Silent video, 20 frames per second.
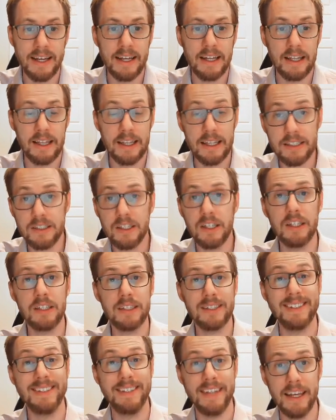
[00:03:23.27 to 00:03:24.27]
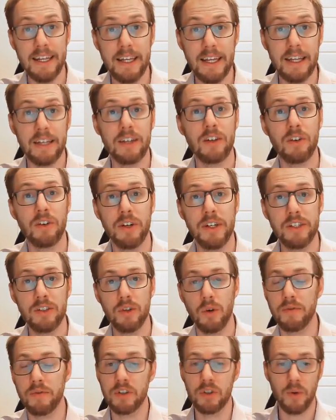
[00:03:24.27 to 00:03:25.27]
listings did increase
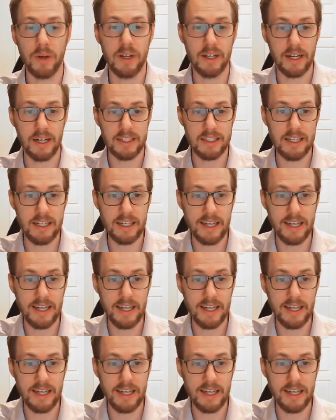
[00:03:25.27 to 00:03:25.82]
over 2019.